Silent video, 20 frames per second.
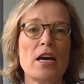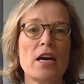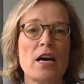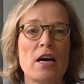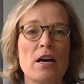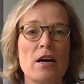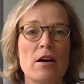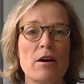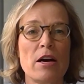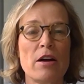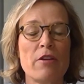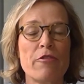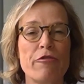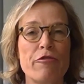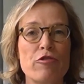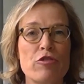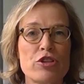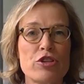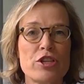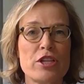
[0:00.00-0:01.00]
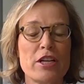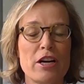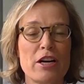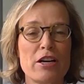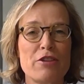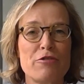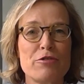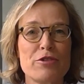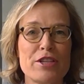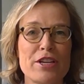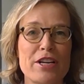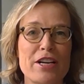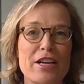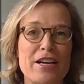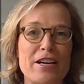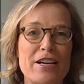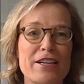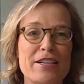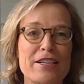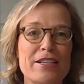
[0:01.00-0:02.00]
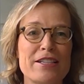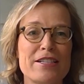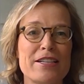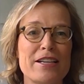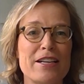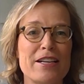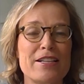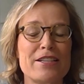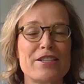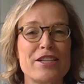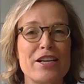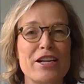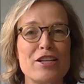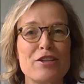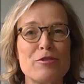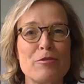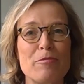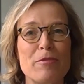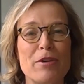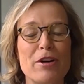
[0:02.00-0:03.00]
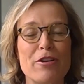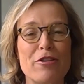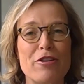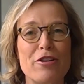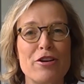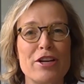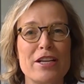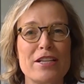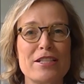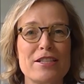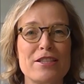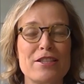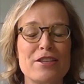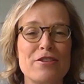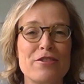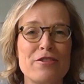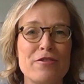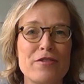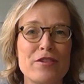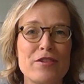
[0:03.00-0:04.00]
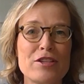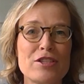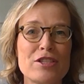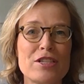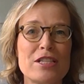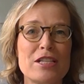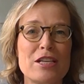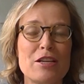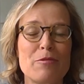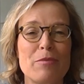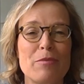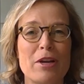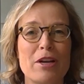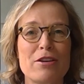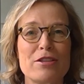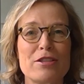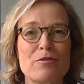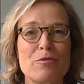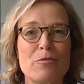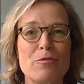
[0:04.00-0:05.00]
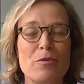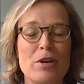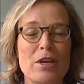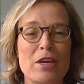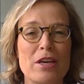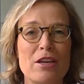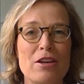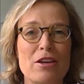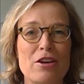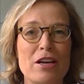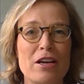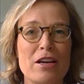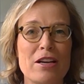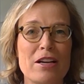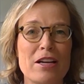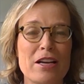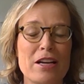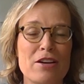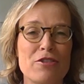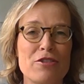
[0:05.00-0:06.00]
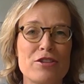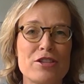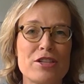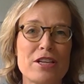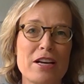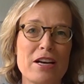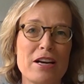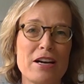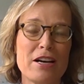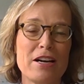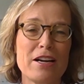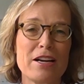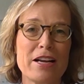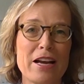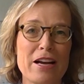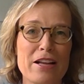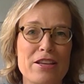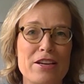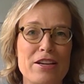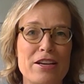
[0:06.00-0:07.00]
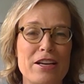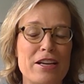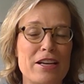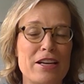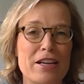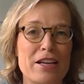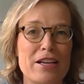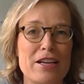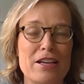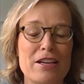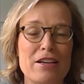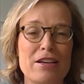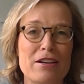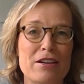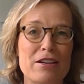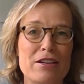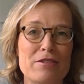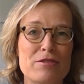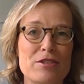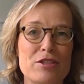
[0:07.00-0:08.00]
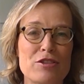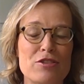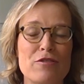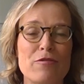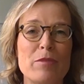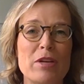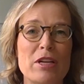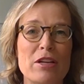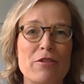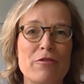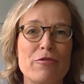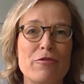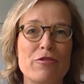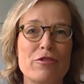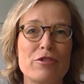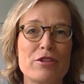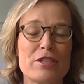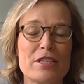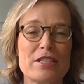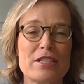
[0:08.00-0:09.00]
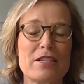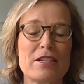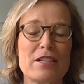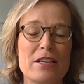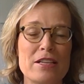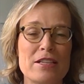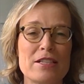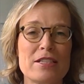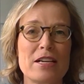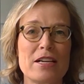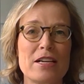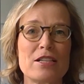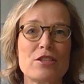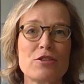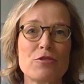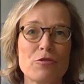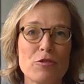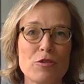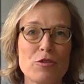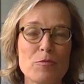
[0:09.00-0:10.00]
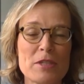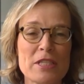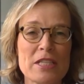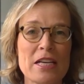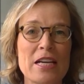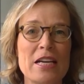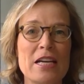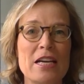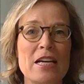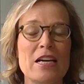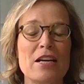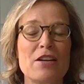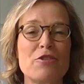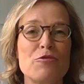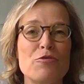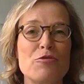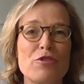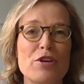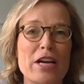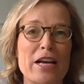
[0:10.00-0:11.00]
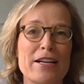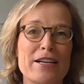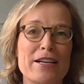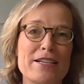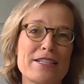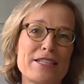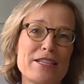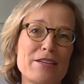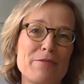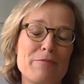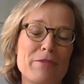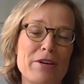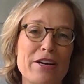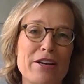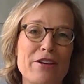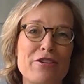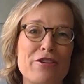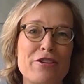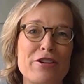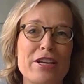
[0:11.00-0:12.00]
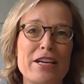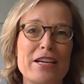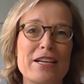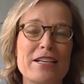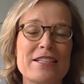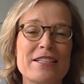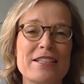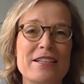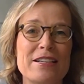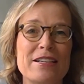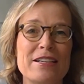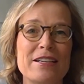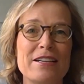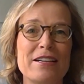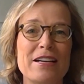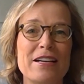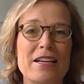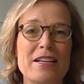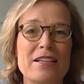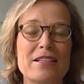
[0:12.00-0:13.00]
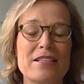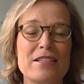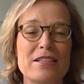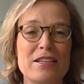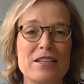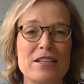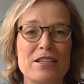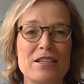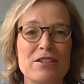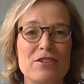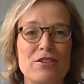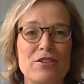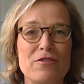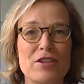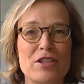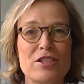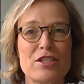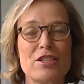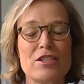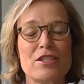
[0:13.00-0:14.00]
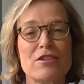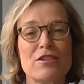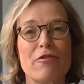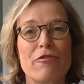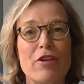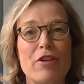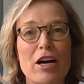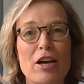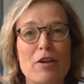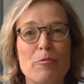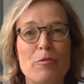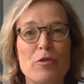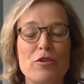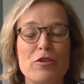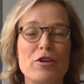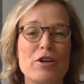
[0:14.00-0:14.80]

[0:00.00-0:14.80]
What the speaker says: Unfortunately, I also can't exchange with my colleagues at the university because we cannot gather in any sort of meaningfully sized groups, nor can I see my colleagues at the universities of Freiburg